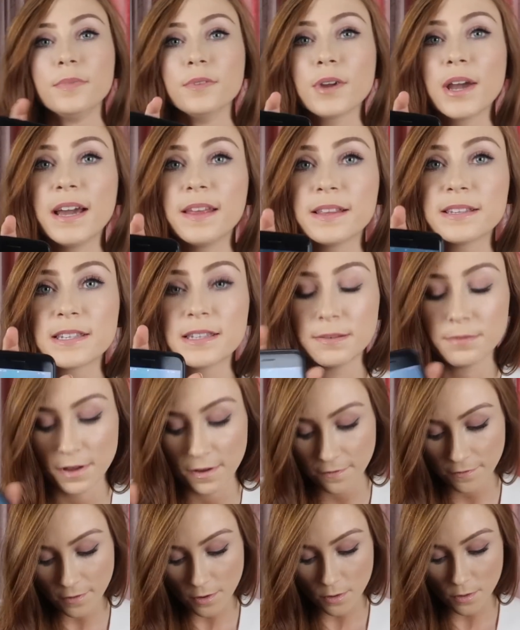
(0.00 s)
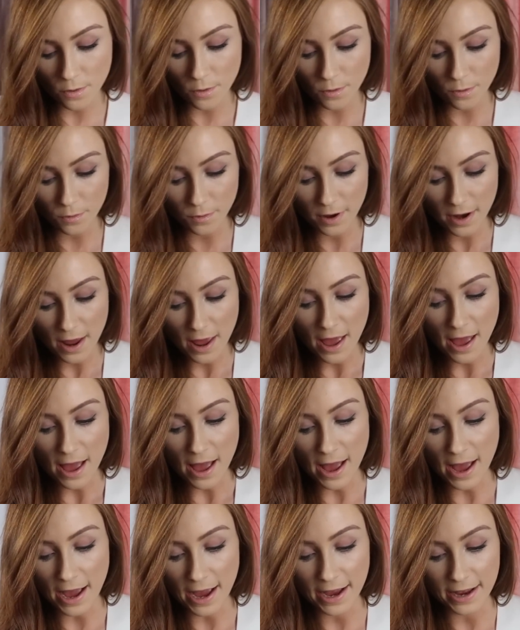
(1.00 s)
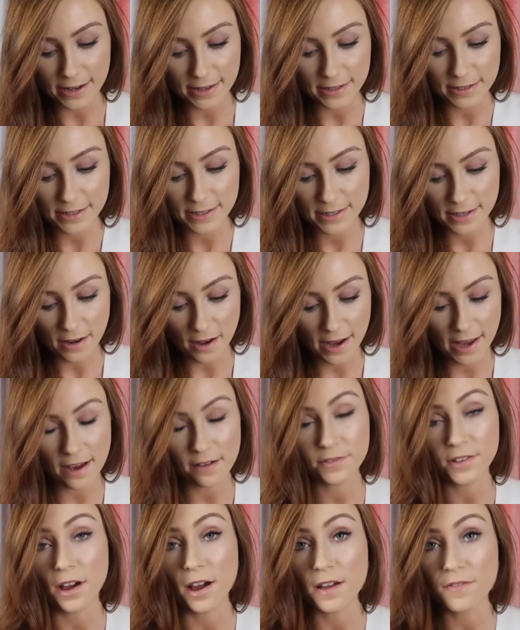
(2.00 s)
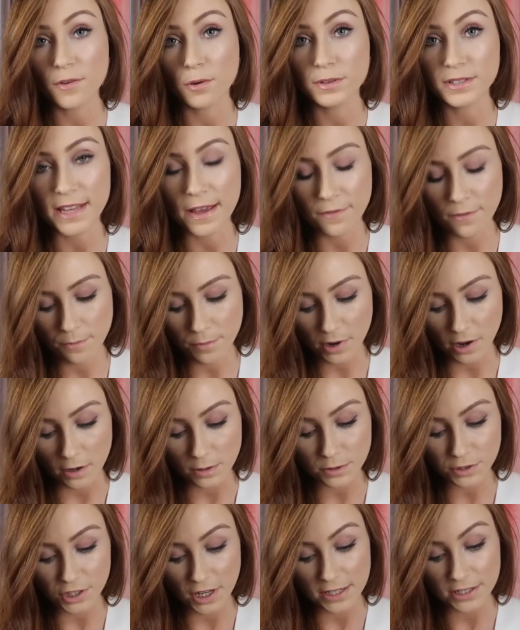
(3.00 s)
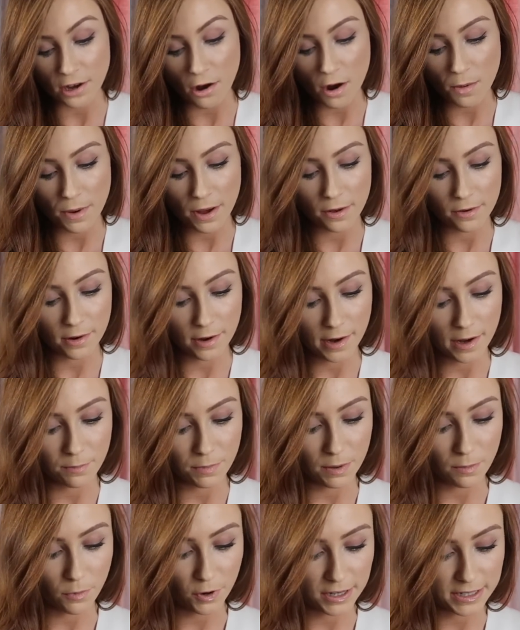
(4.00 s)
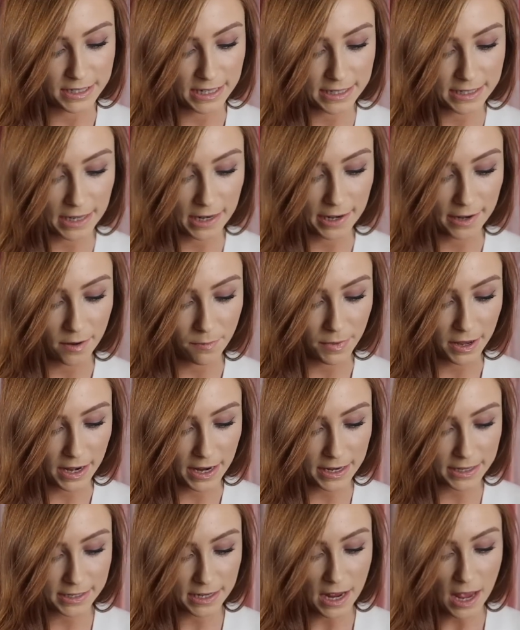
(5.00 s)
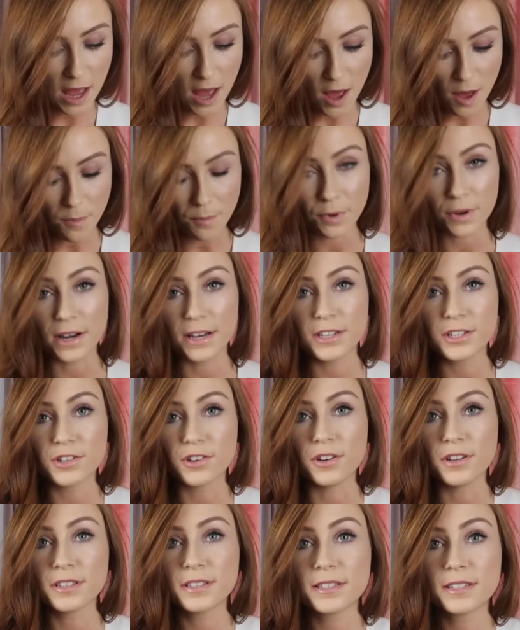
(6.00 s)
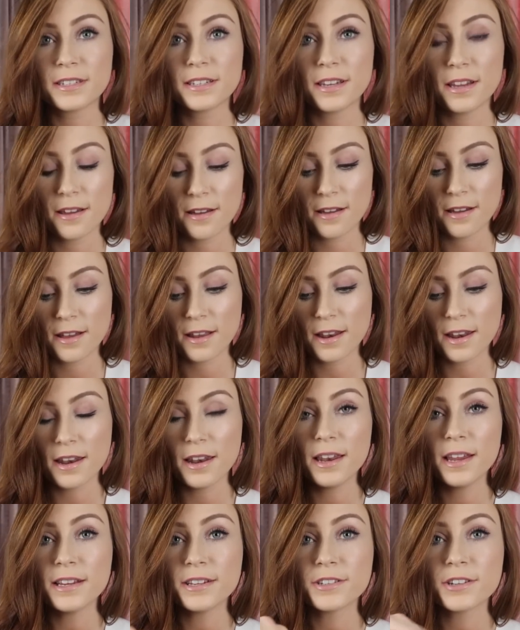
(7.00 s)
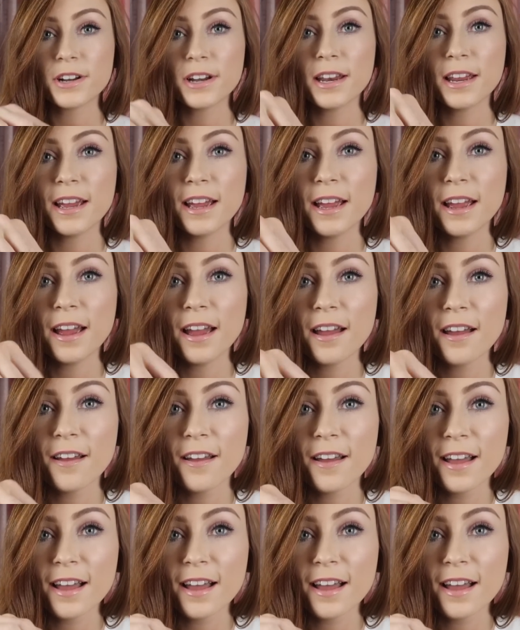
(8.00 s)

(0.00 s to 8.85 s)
Okay, this is my phone, and I have the iPhone 7 Plus, which I'll talk about in a bit more detail in a minute, but it just literally